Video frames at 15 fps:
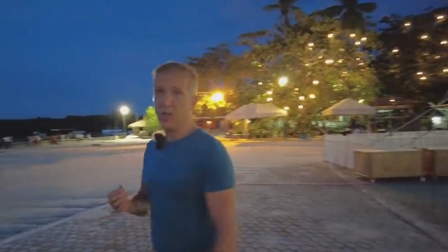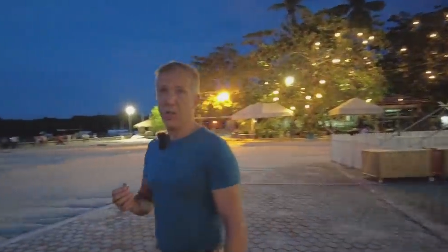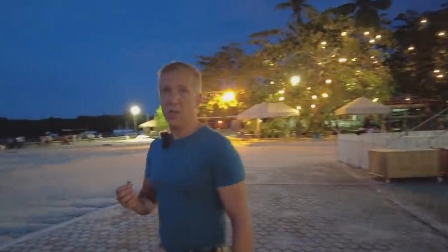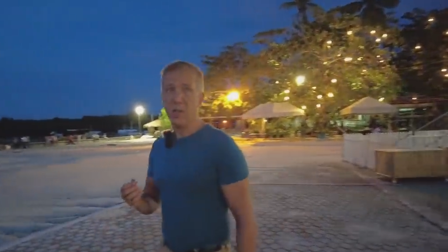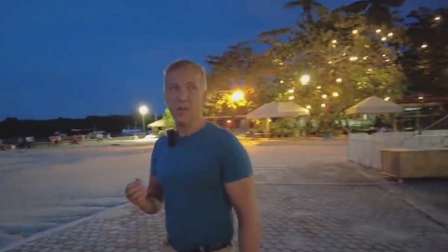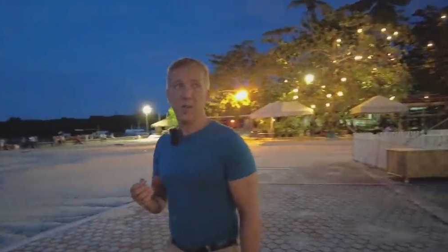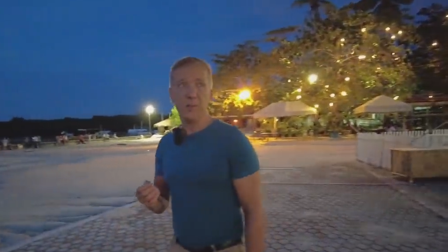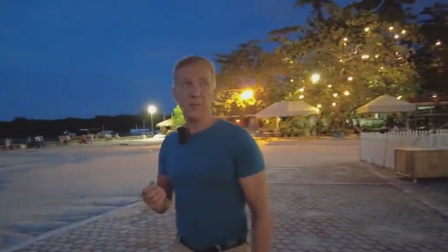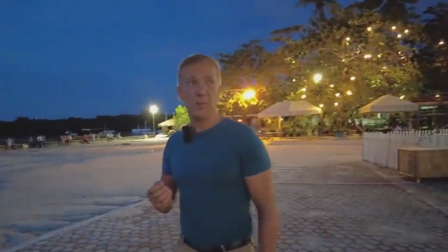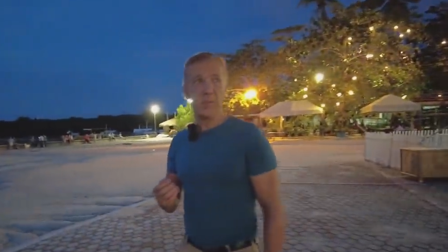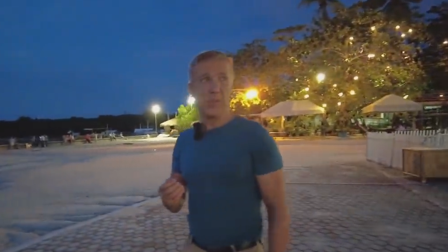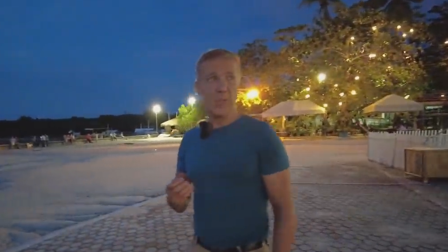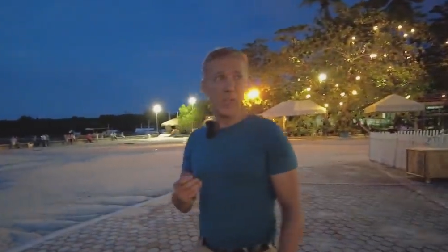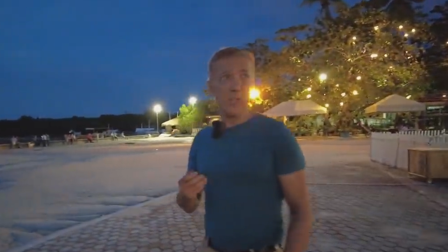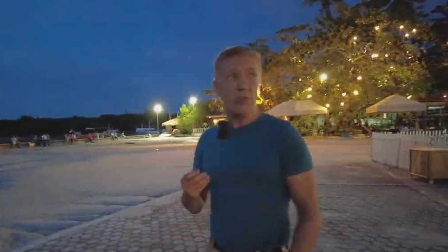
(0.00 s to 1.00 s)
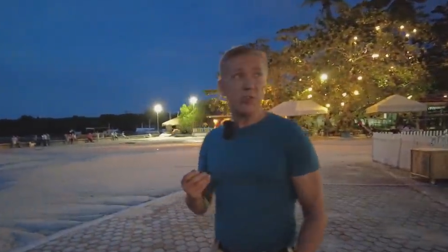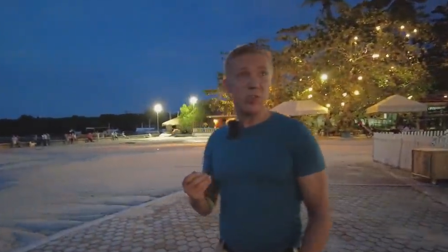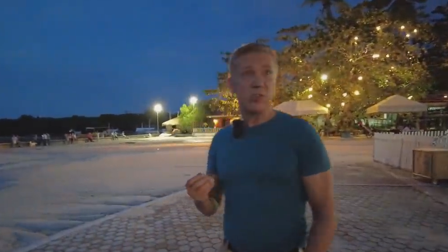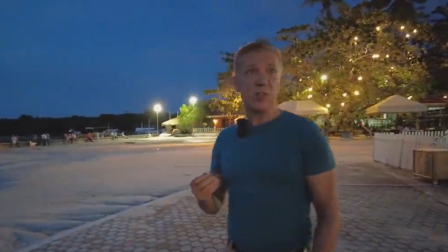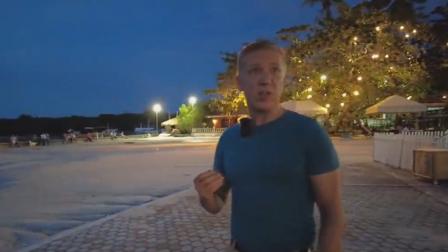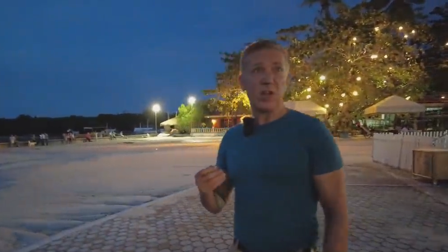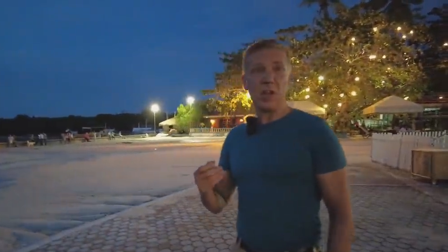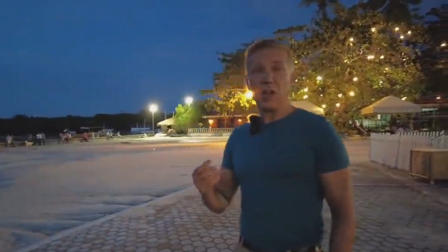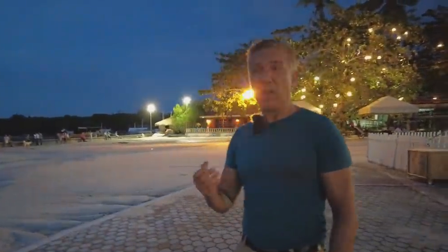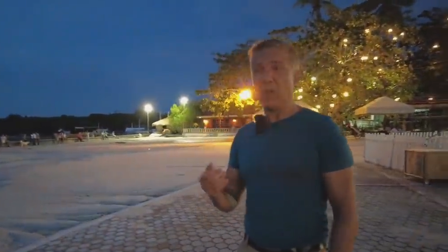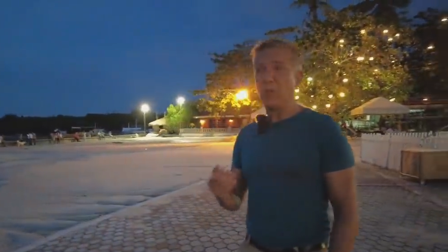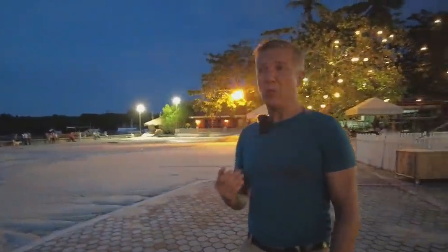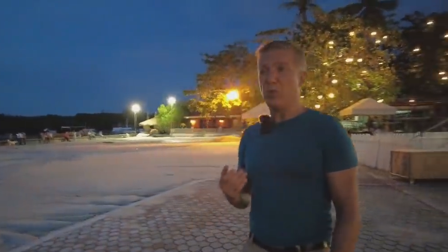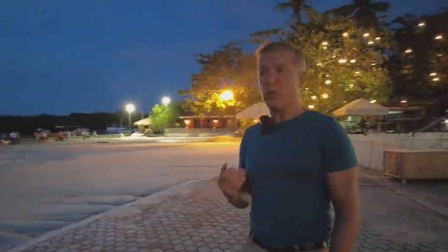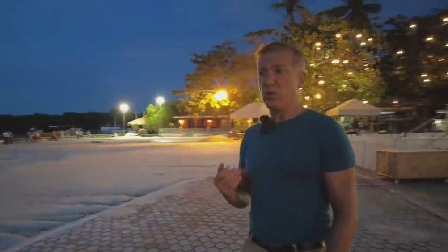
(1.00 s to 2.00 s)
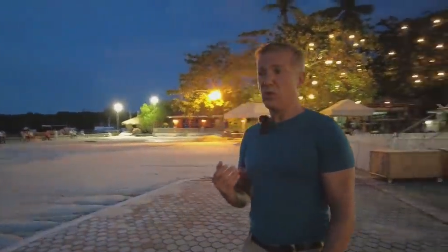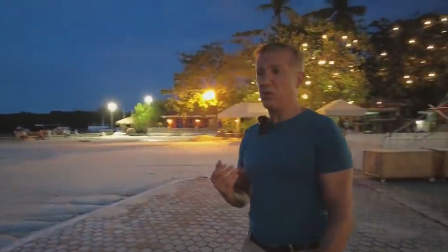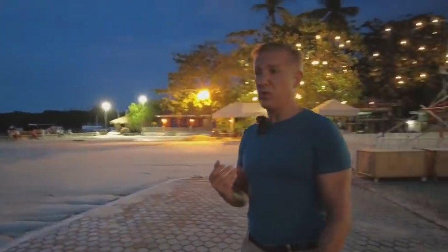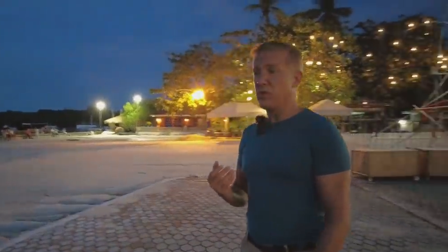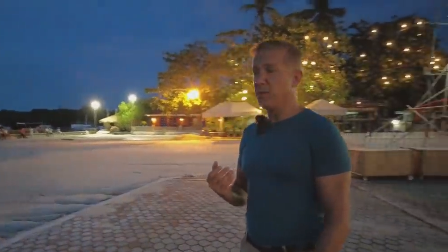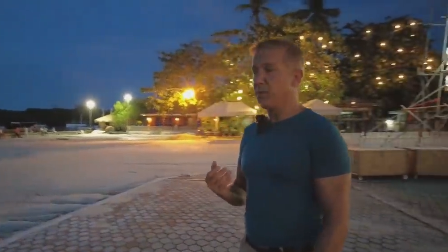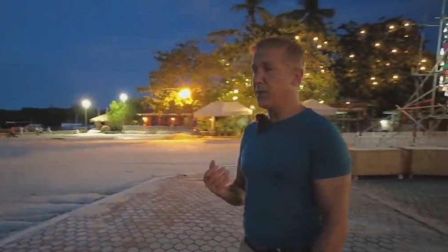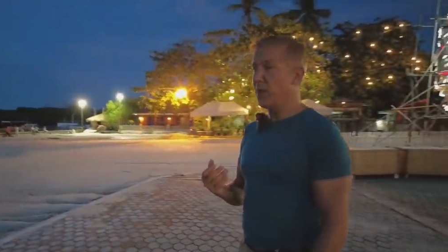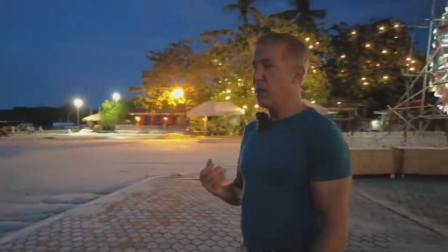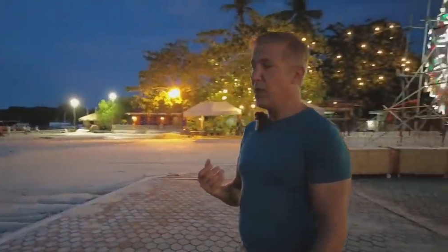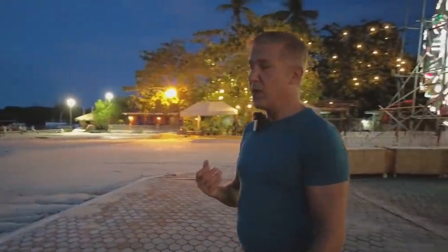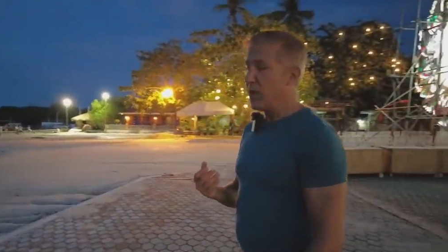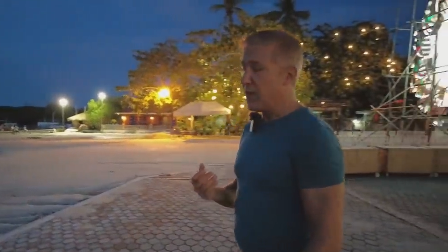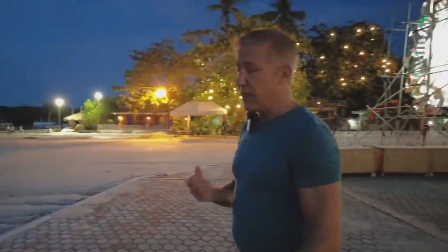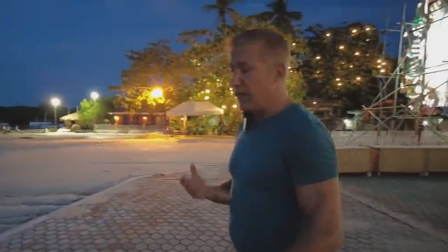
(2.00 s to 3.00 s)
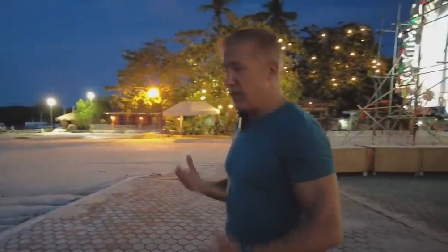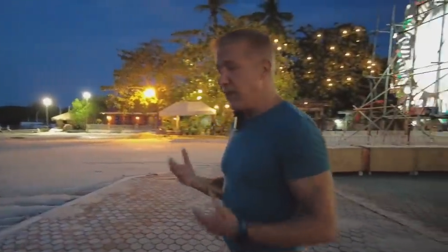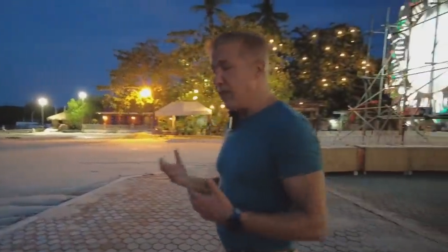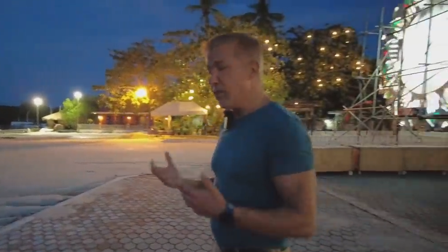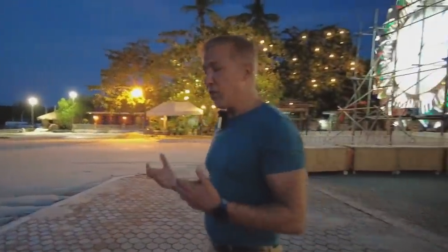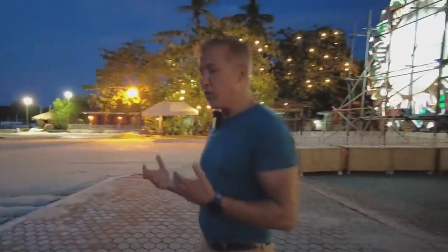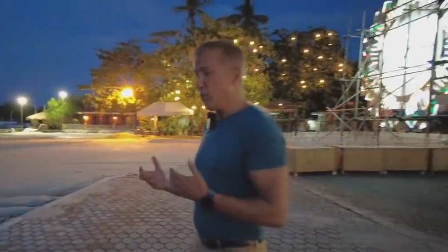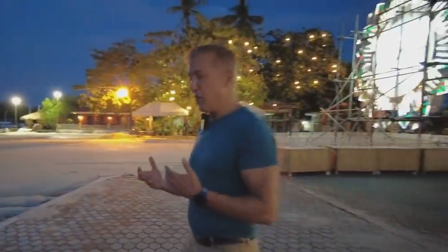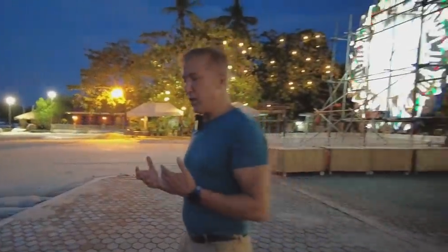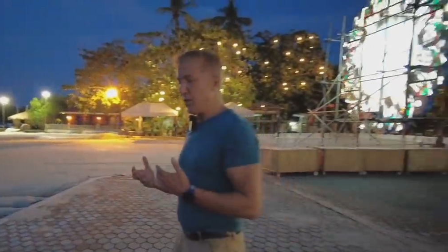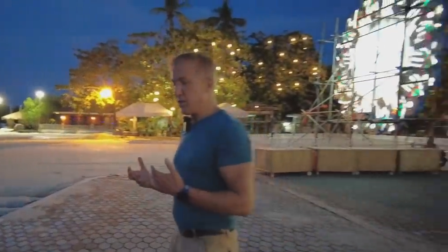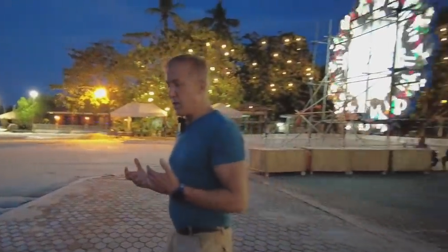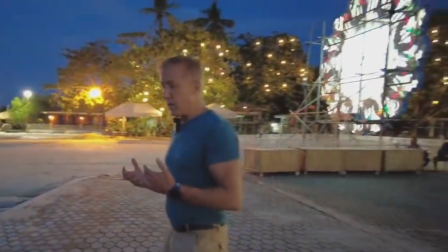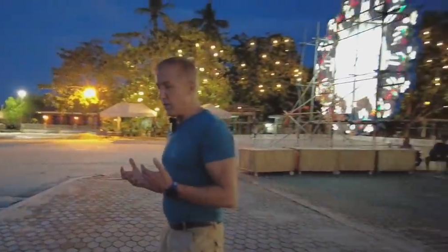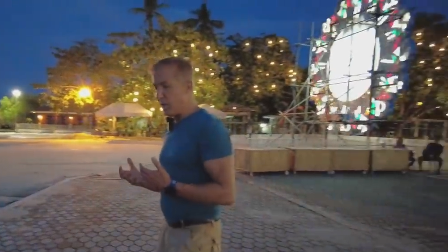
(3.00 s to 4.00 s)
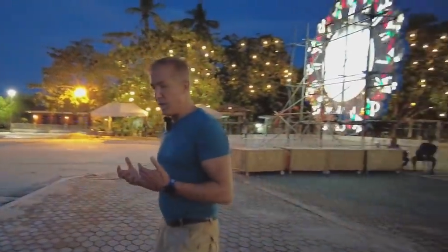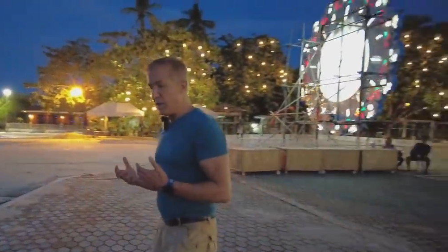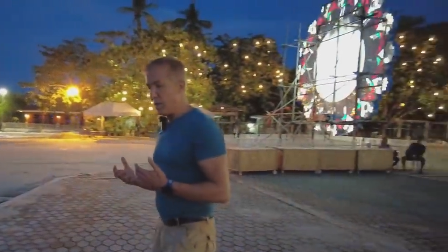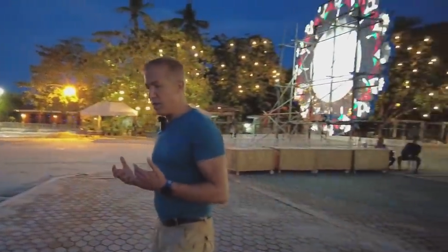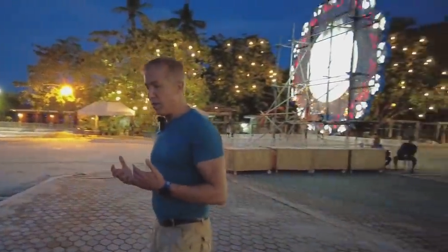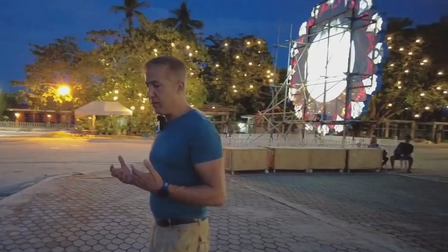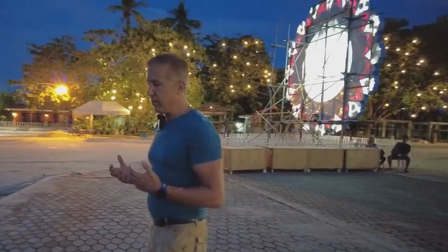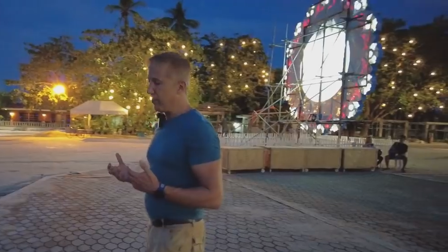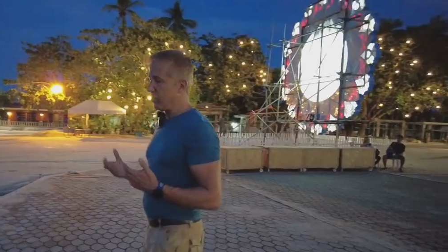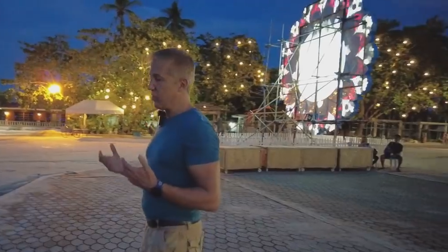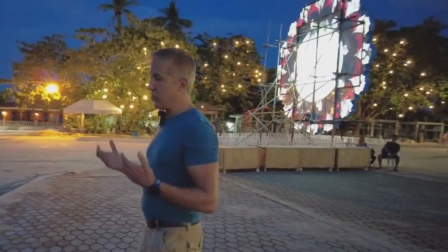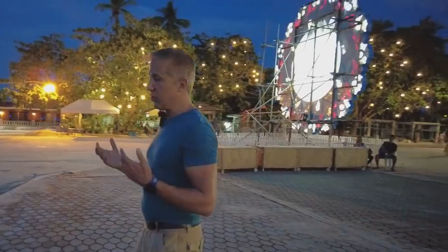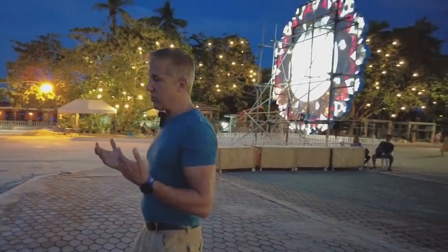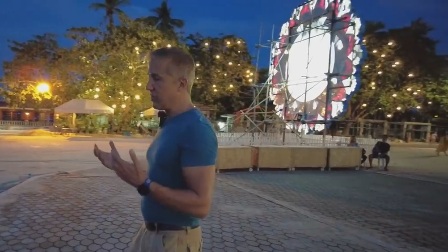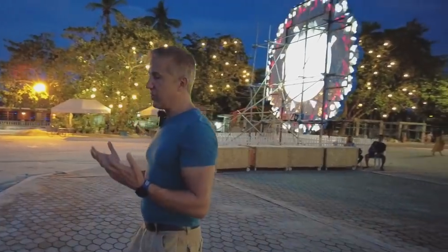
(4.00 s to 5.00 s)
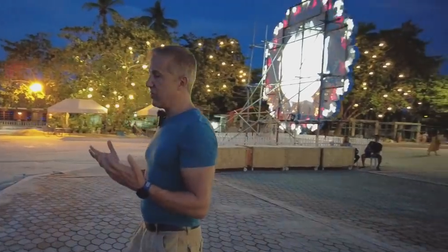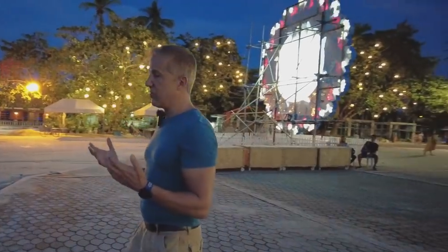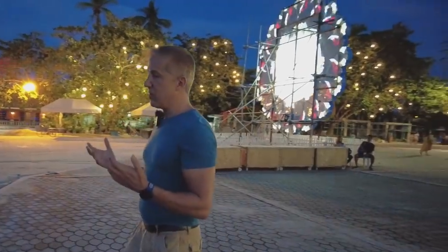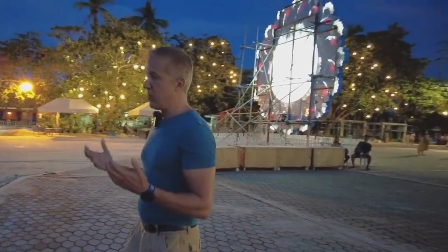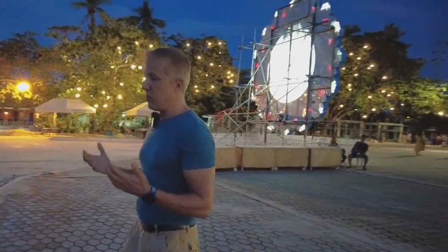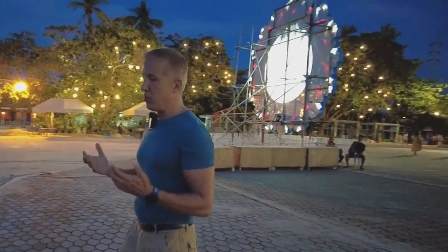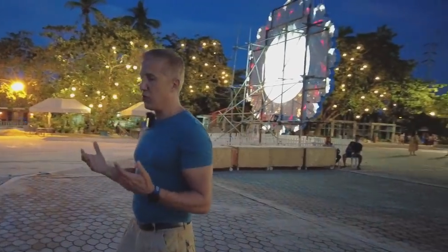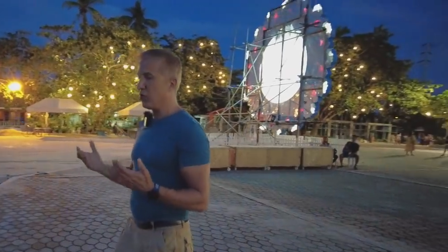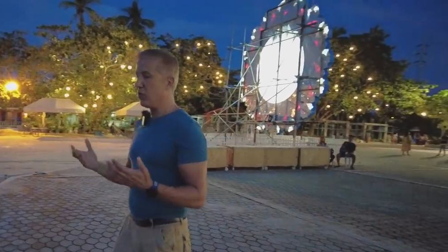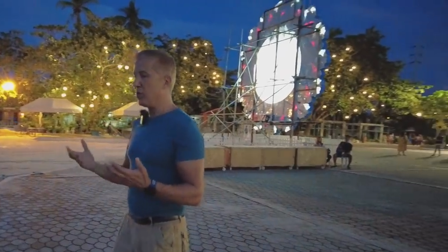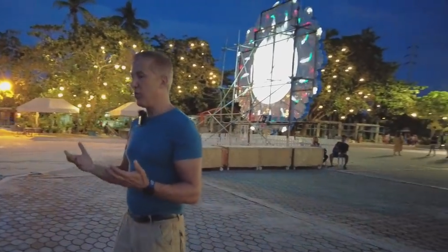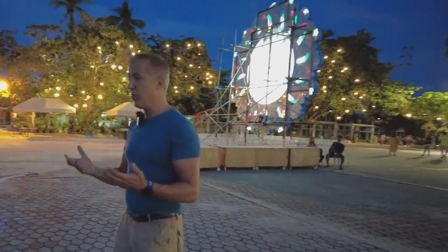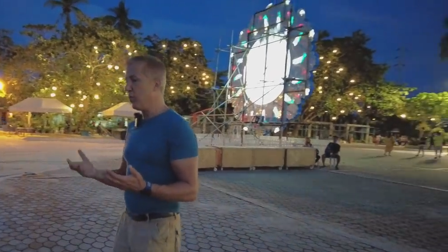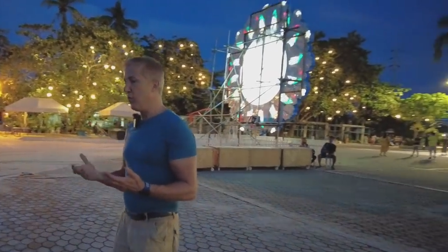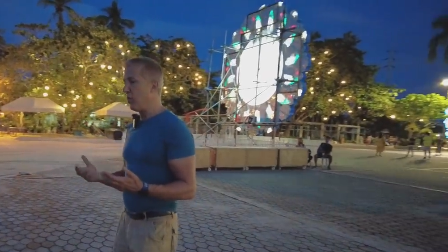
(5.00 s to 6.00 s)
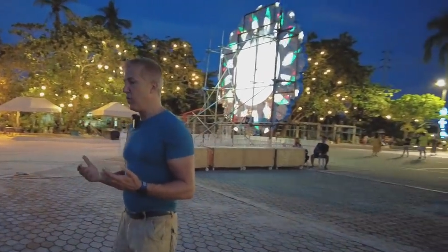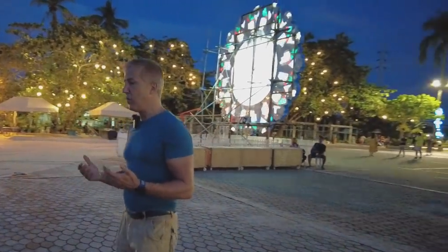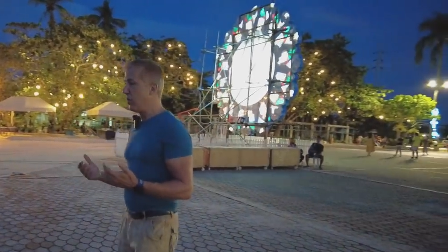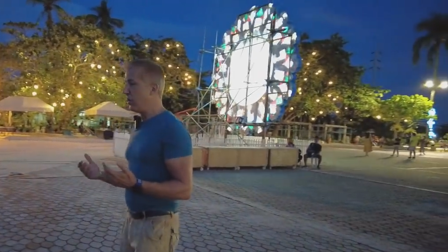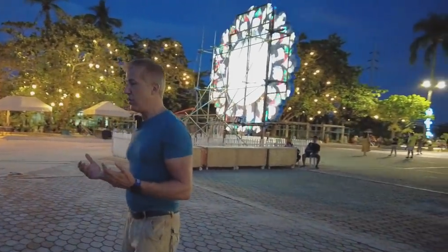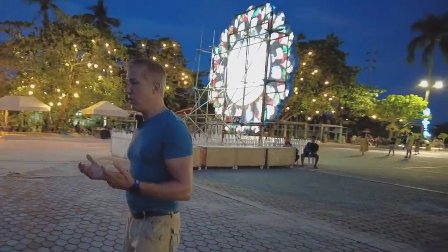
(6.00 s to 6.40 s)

the interests that align with yours. Easy to meet someone and she just sits there, watches a movie with